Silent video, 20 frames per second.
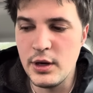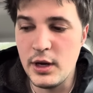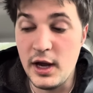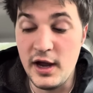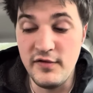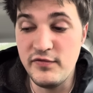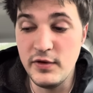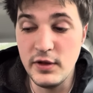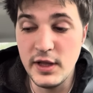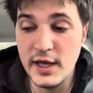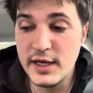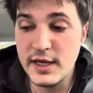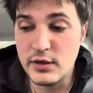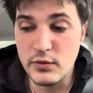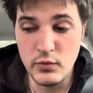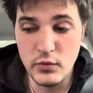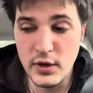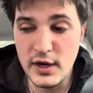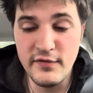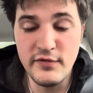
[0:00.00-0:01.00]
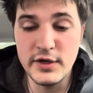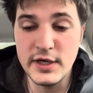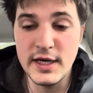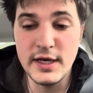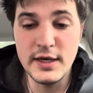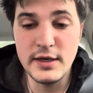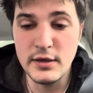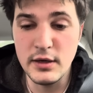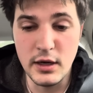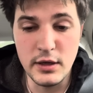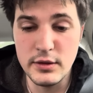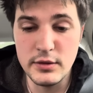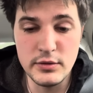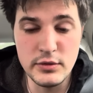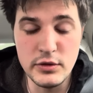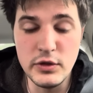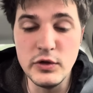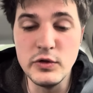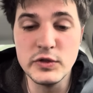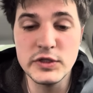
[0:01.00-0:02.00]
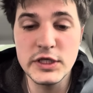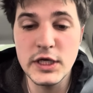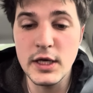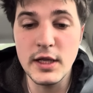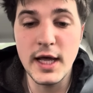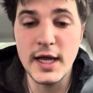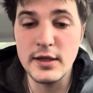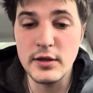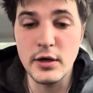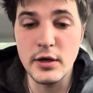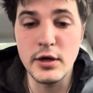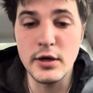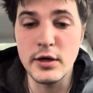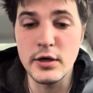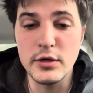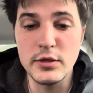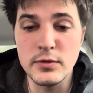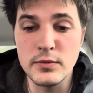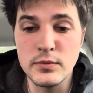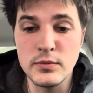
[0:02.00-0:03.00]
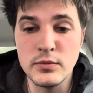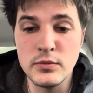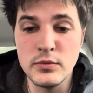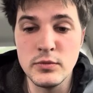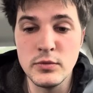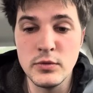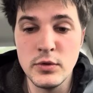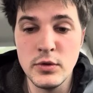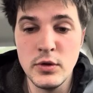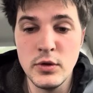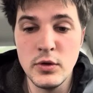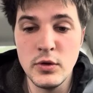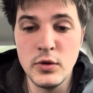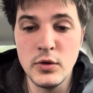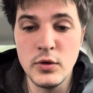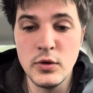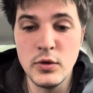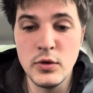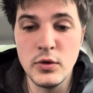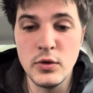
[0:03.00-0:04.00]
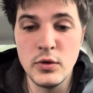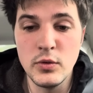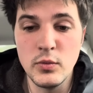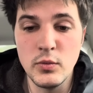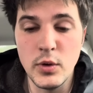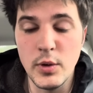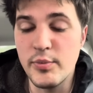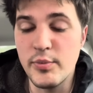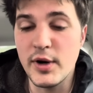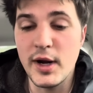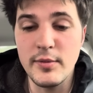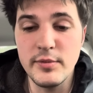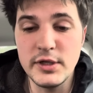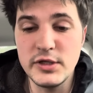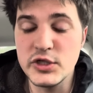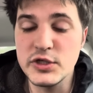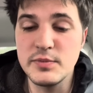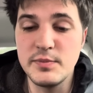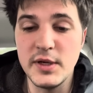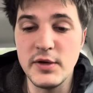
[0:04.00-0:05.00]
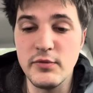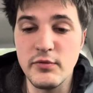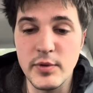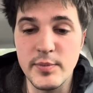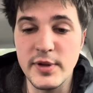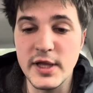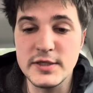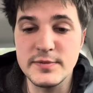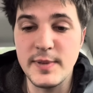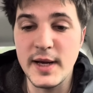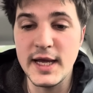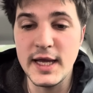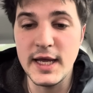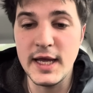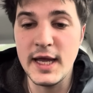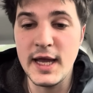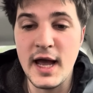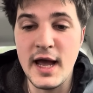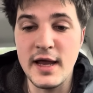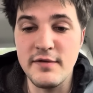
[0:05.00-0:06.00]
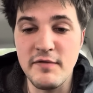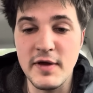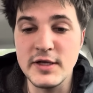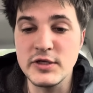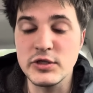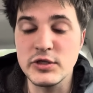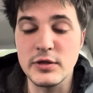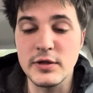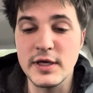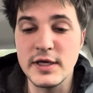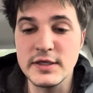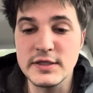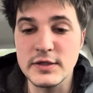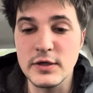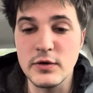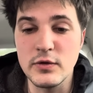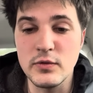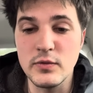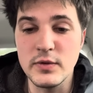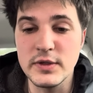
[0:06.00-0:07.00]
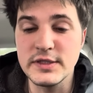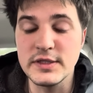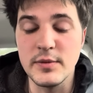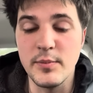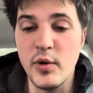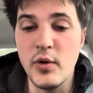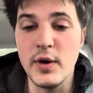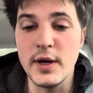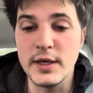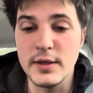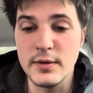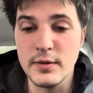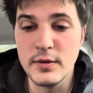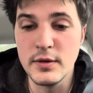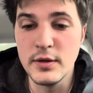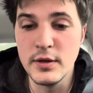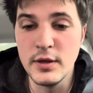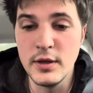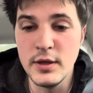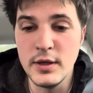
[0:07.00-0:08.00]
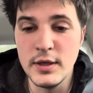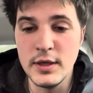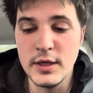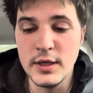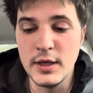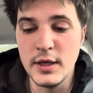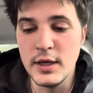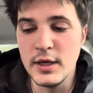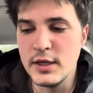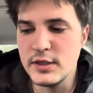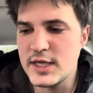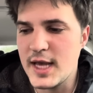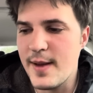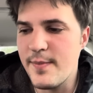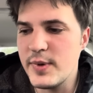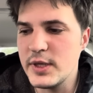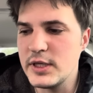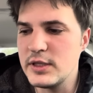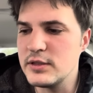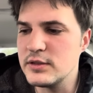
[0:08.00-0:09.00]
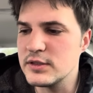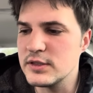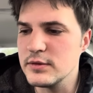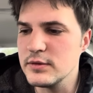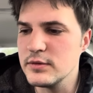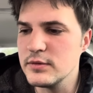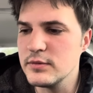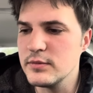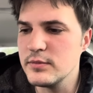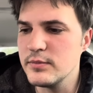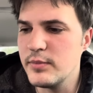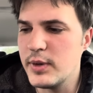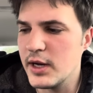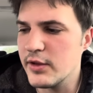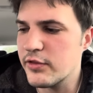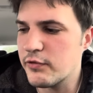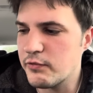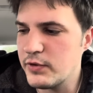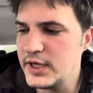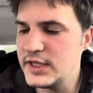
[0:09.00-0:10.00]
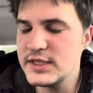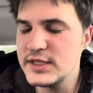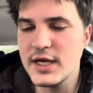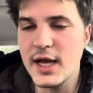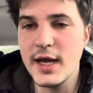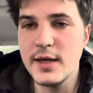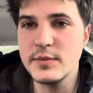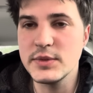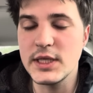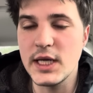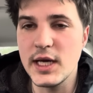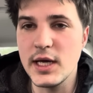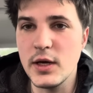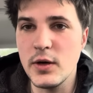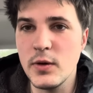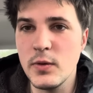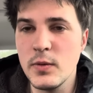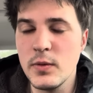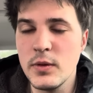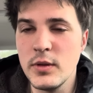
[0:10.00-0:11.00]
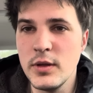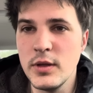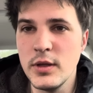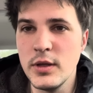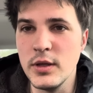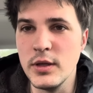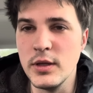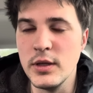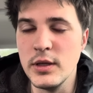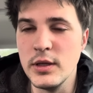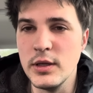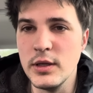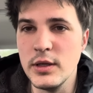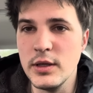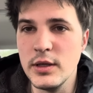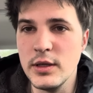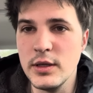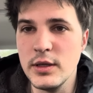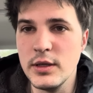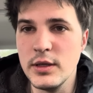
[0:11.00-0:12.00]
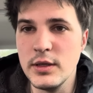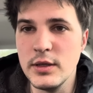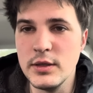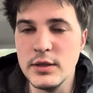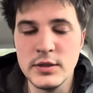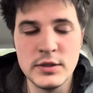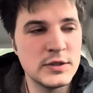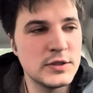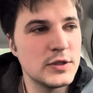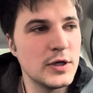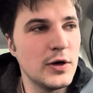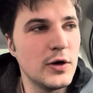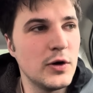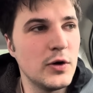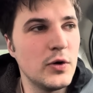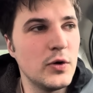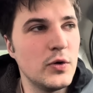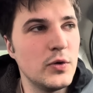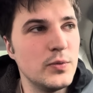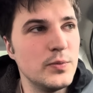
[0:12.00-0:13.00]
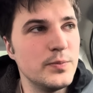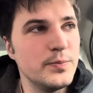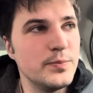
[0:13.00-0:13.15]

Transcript: feel like whatever new skill I learn will probably just be replaced by AI eventually. So what's the point? It's happened about 3 times now. So